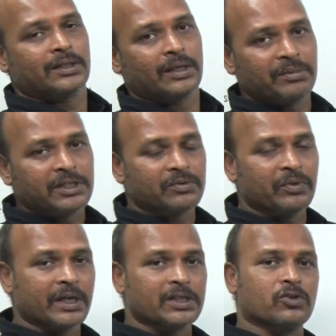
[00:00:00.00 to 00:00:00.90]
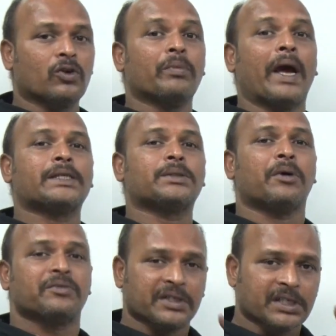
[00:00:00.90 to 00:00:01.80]
That means we can store
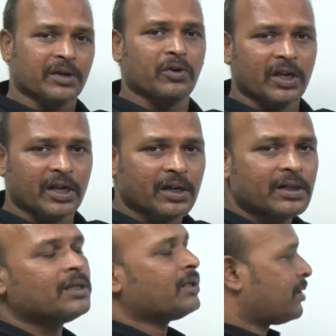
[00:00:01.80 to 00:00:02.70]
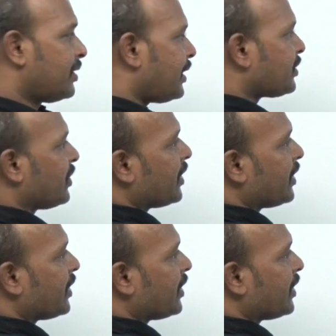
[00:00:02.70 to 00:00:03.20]
maximum of 60 only. No? That's